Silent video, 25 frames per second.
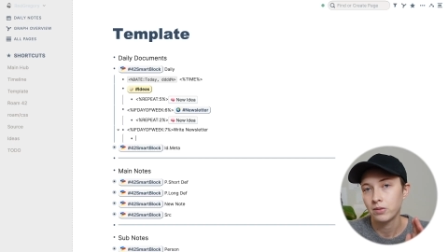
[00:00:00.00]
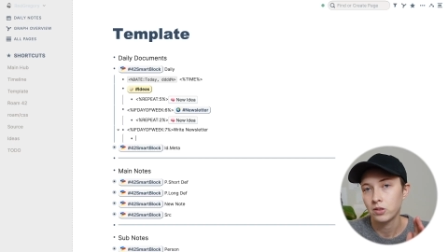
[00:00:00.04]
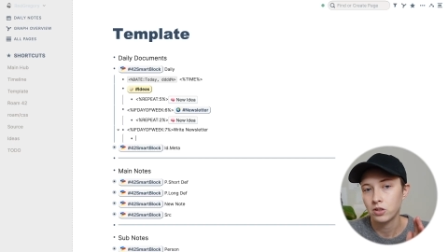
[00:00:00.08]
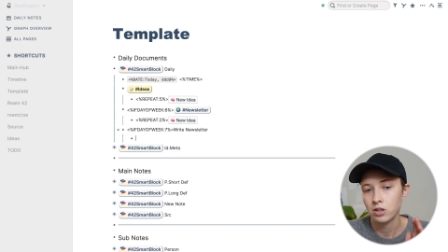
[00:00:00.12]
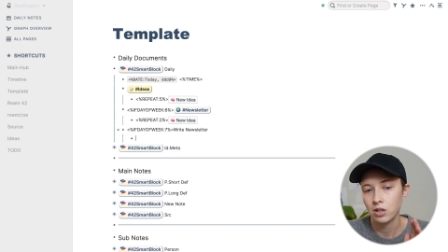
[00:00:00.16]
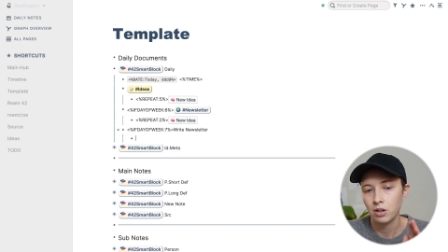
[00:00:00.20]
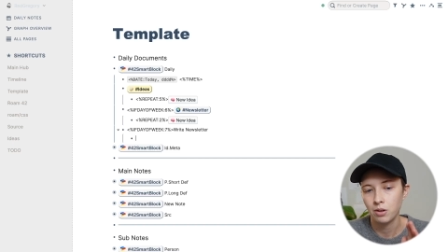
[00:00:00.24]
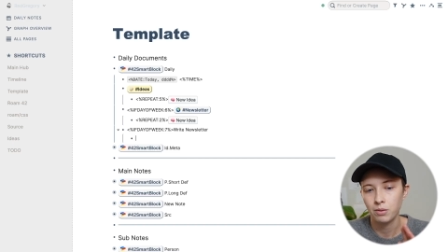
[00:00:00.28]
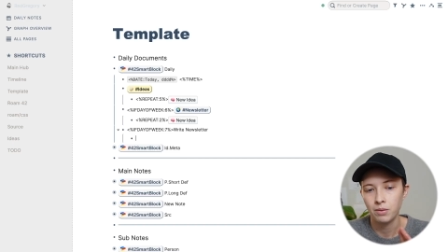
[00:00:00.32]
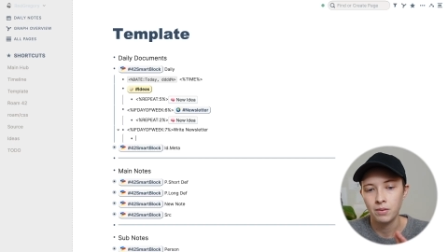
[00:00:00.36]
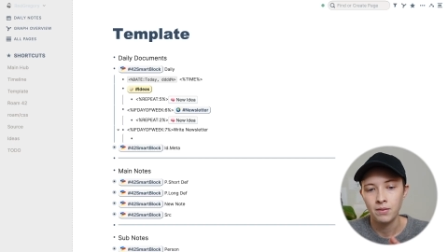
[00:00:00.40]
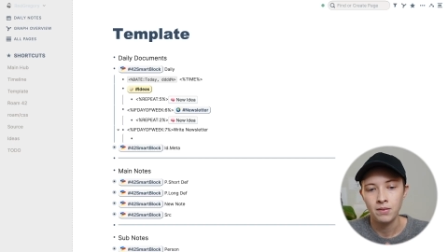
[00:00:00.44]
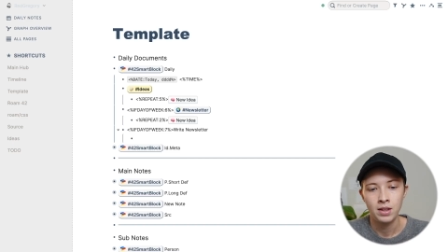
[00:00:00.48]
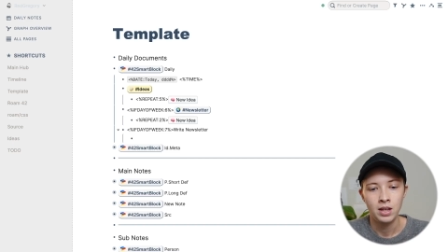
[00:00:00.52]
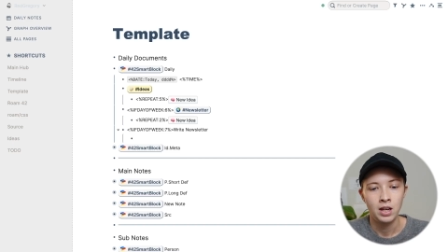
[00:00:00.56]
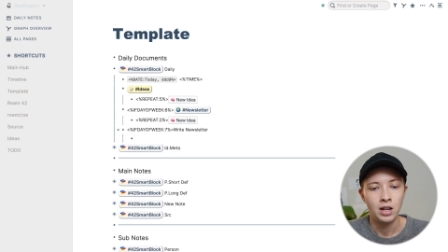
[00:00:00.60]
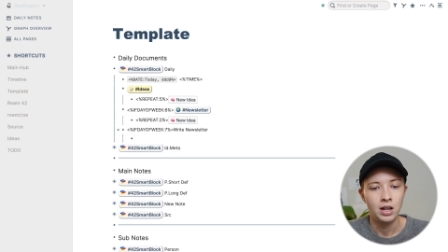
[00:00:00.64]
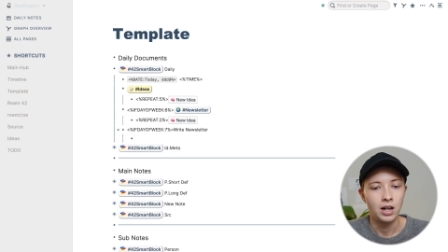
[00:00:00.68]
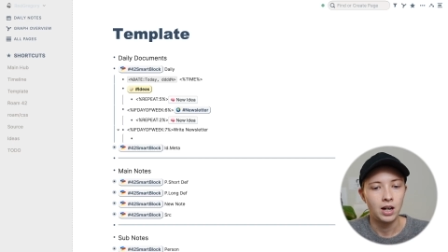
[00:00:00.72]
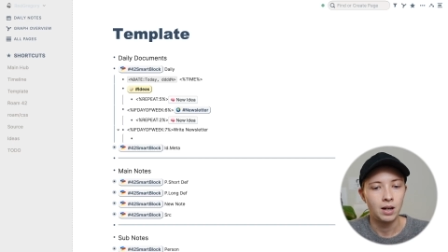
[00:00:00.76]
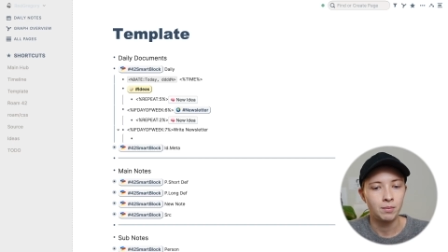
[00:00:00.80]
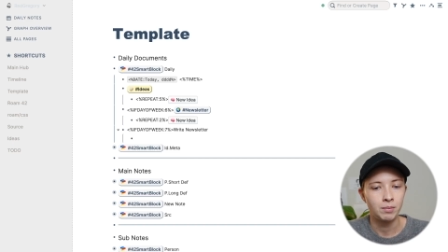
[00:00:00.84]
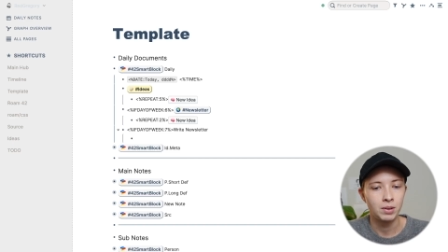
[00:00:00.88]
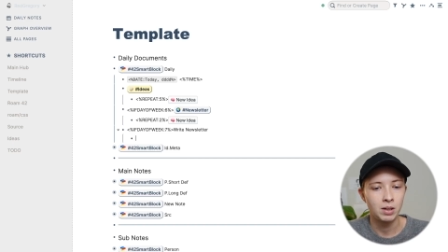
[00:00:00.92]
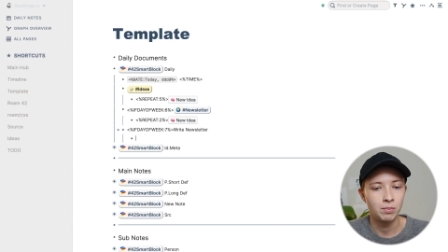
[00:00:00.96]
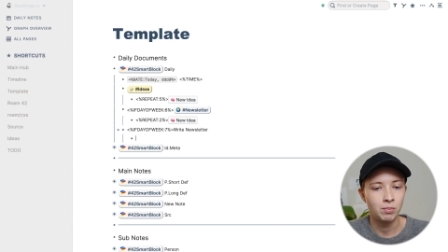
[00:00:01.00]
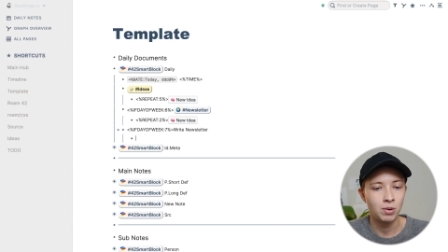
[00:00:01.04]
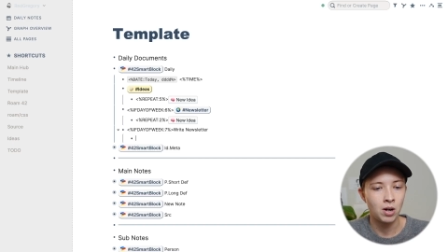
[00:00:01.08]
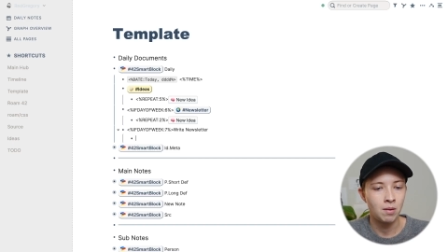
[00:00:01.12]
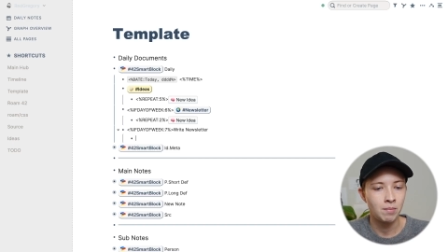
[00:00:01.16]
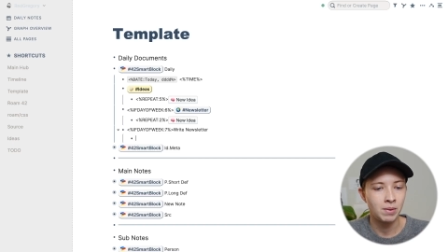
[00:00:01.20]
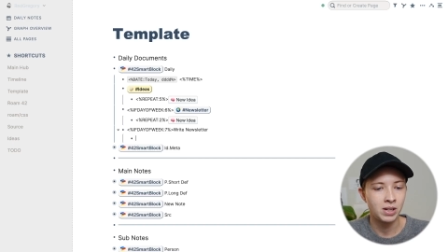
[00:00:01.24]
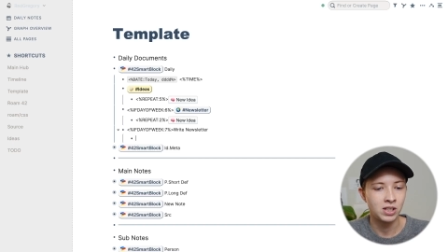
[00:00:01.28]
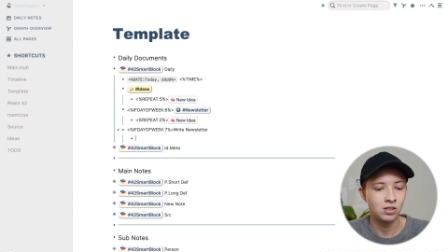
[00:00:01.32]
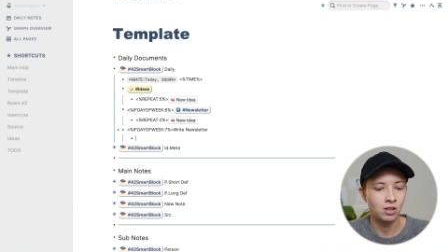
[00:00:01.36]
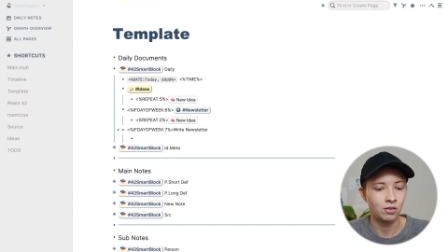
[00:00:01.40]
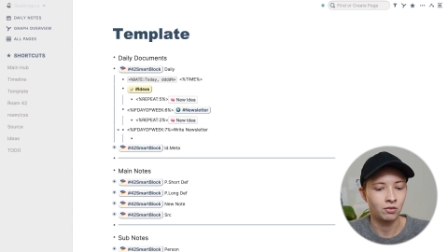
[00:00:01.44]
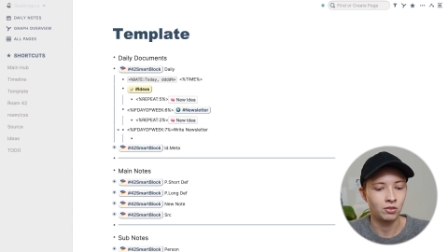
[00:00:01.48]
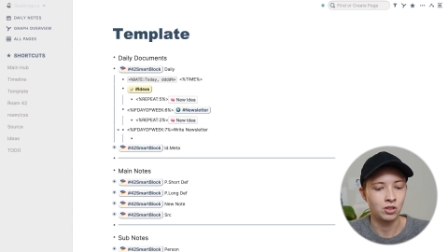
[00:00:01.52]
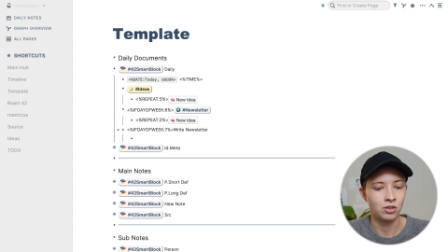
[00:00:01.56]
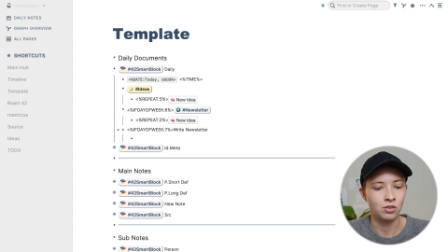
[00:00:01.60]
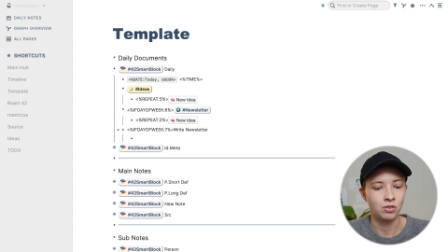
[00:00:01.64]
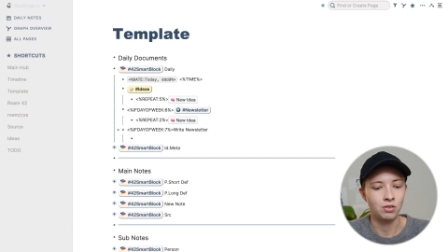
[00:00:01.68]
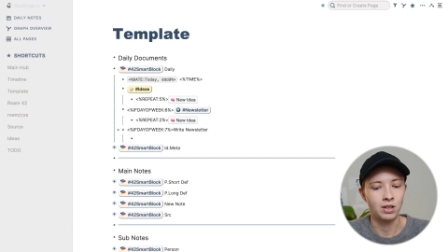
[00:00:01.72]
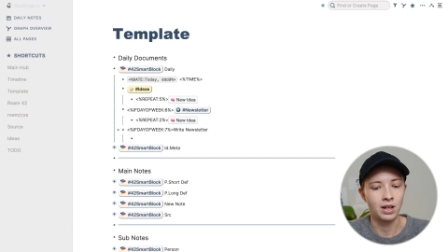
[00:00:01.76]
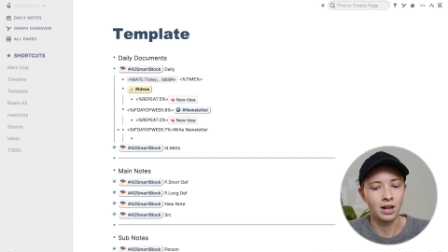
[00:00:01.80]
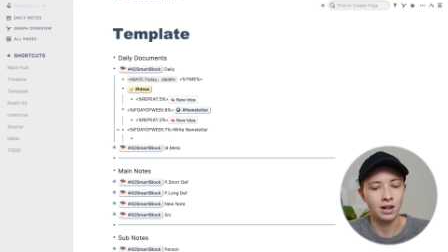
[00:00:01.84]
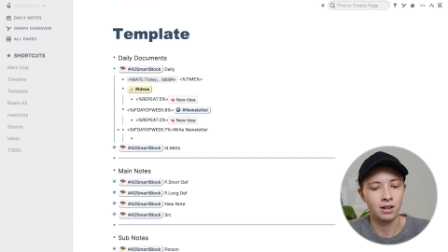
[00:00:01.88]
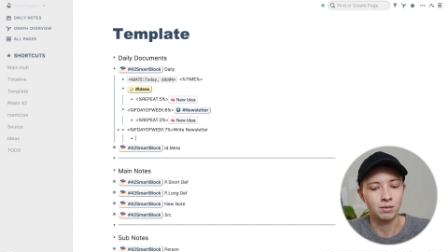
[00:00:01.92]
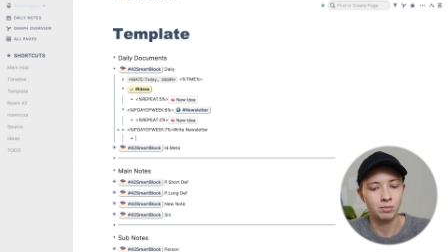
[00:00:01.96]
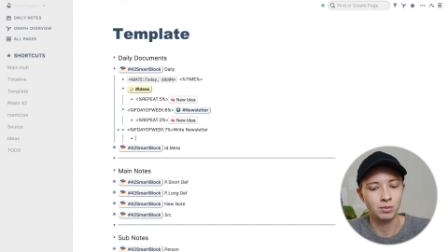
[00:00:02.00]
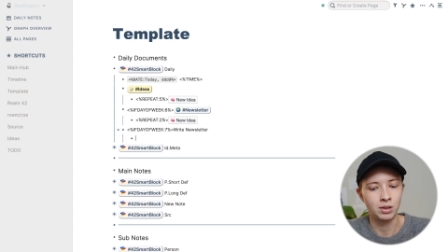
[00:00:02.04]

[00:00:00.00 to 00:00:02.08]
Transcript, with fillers: So I'm gonna prompt myself to do that.